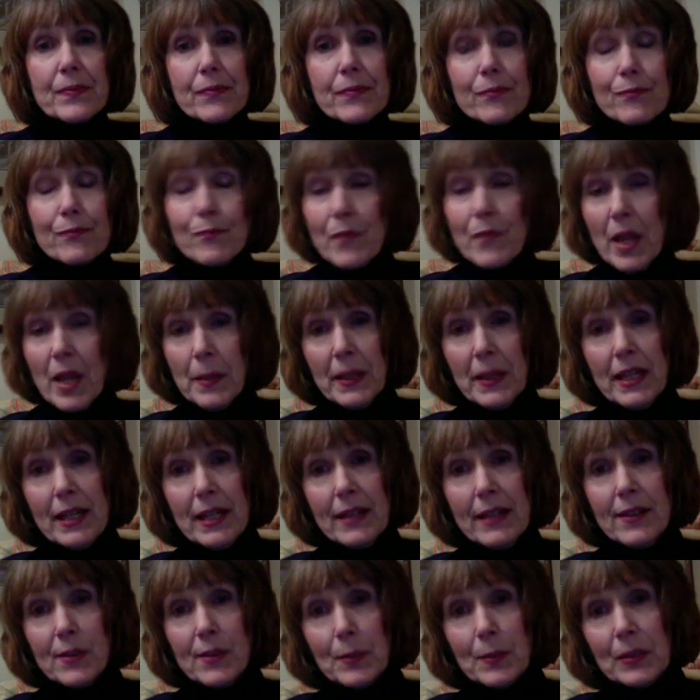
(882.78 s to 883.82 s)
Maybe
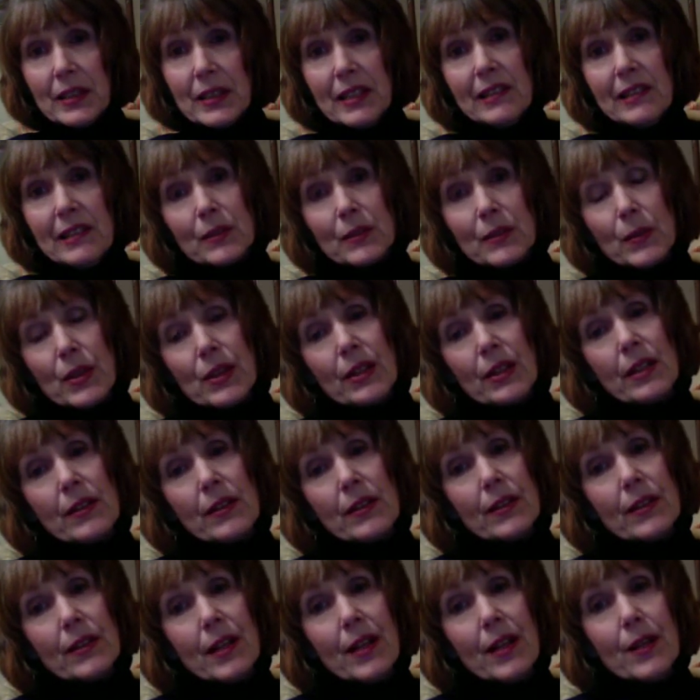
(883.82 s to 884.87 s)
he's pleased with
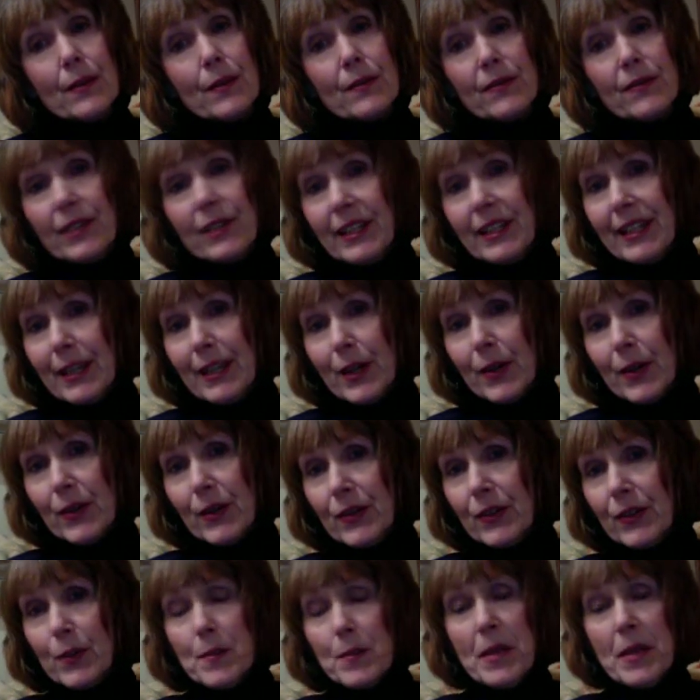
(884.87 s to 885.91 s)
these videos
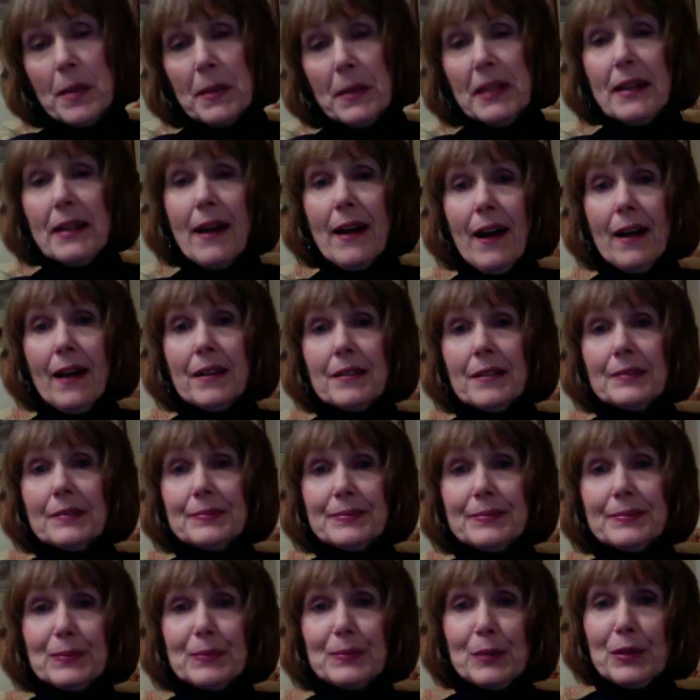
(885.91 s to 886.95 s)
and maybe not.
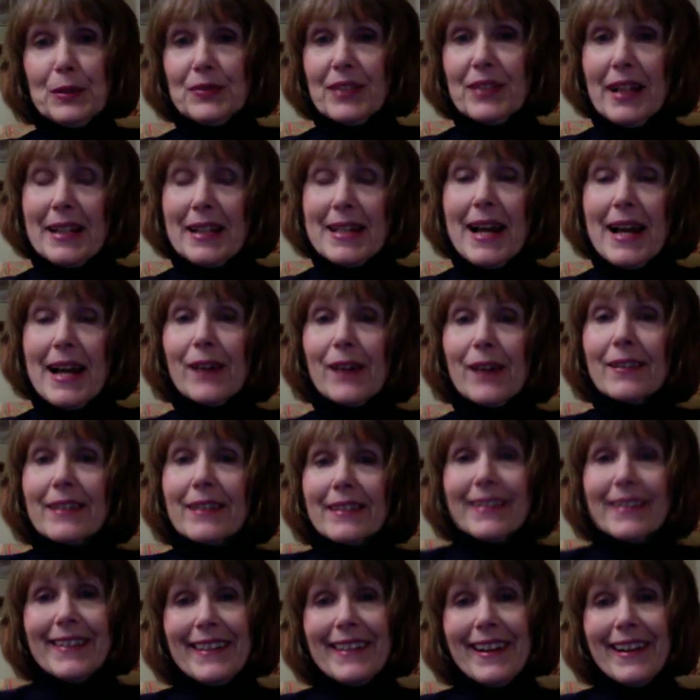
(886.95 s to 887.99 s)
We'll find out,
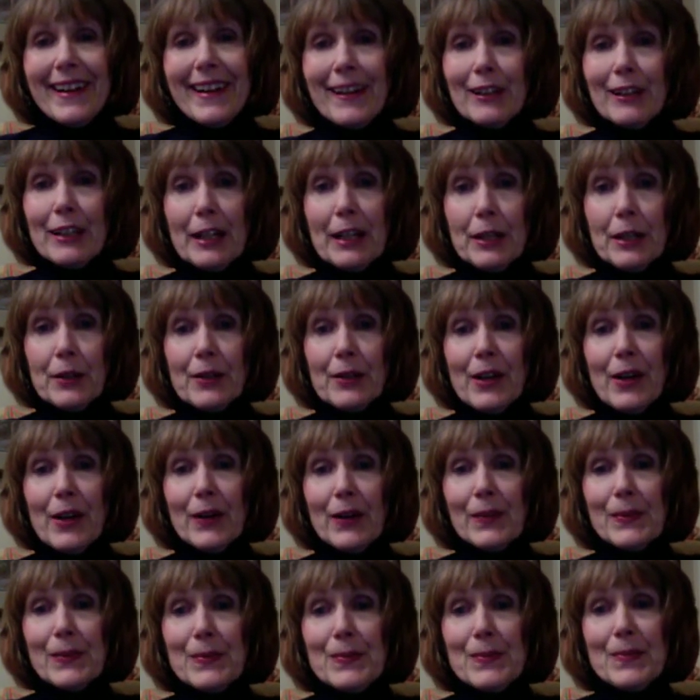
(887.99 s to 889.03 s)
and I'll let you know.
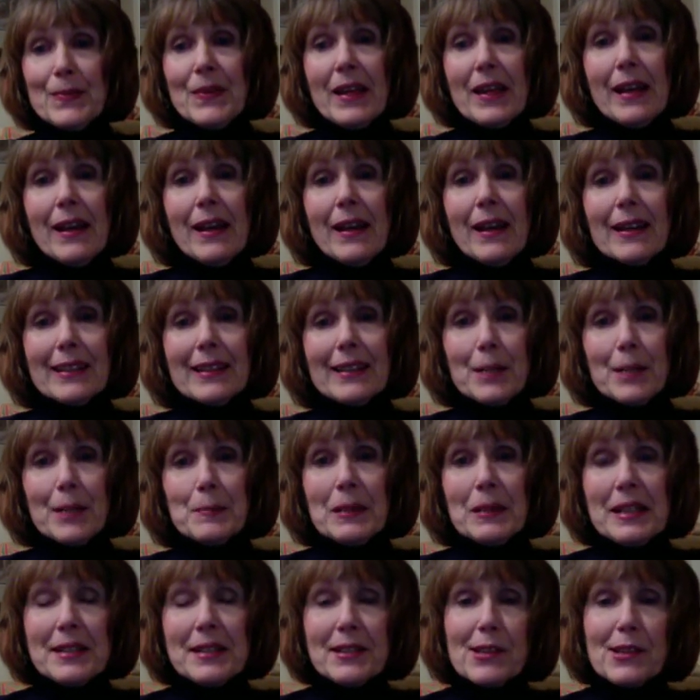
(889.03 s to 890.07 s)
God
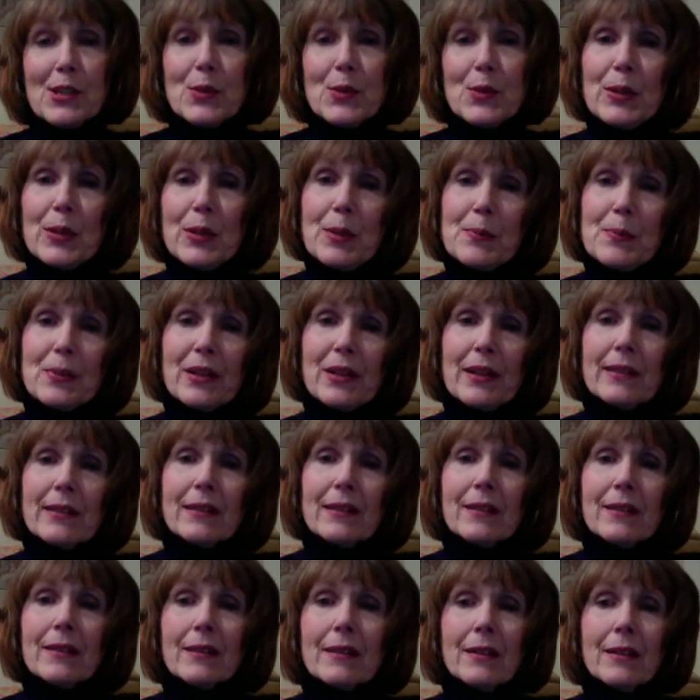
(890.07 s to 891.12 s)
bless his real
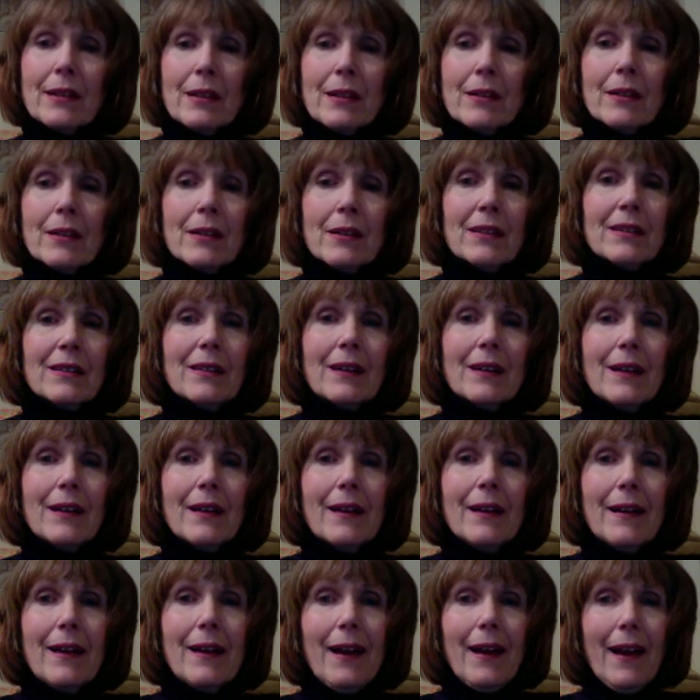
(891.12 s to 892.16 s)
presence in you,
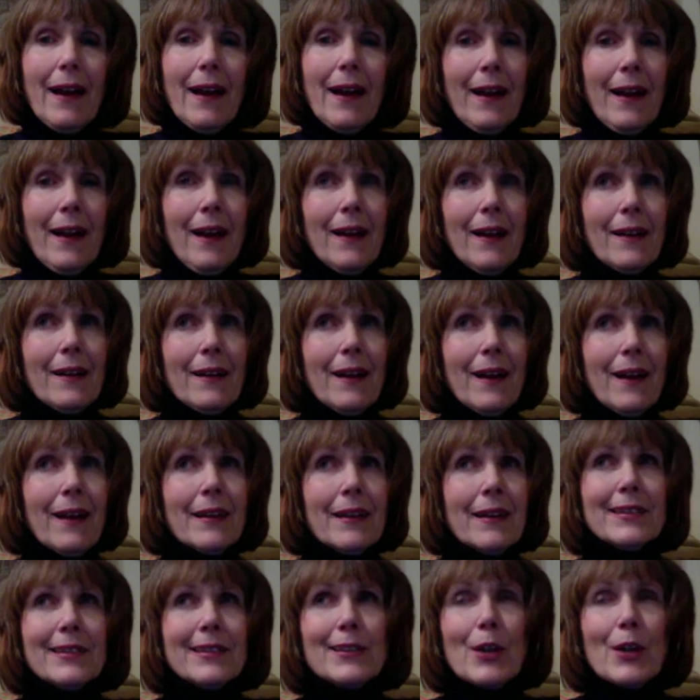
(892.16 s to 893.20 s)
and I
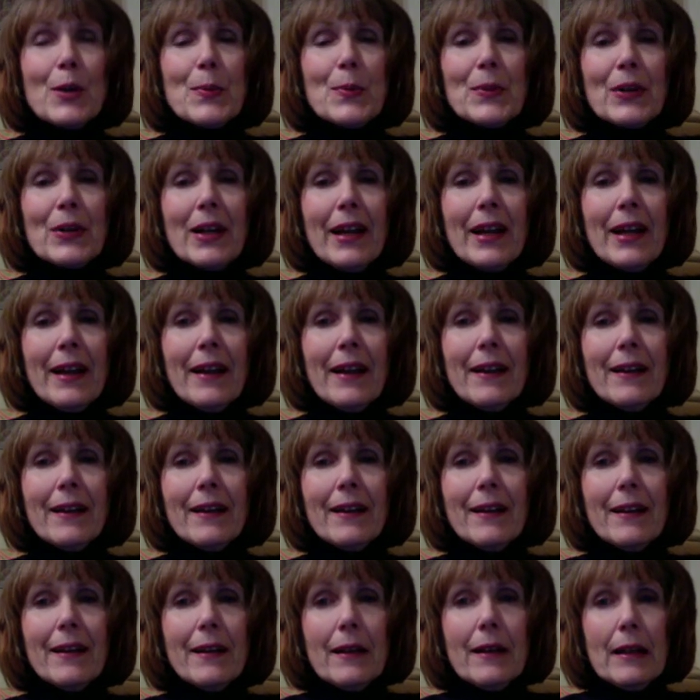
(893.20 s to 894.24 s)
so pray
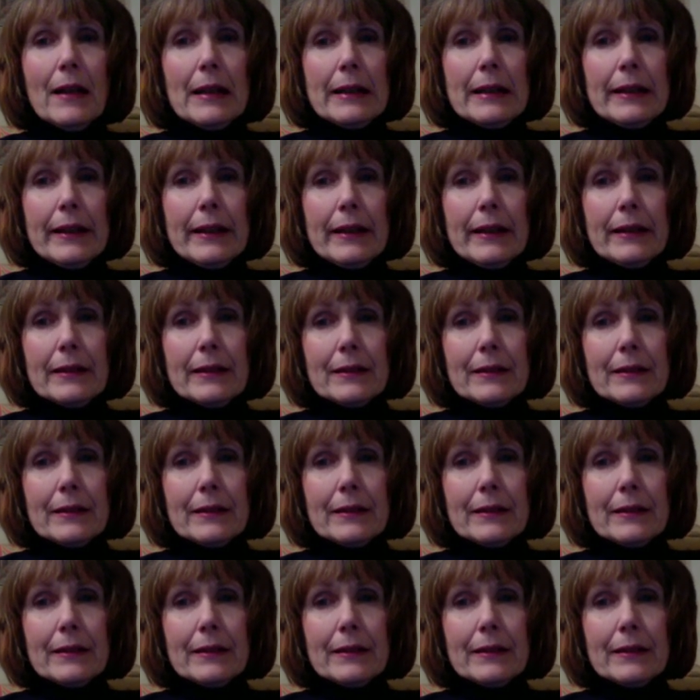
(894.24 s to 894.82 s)
that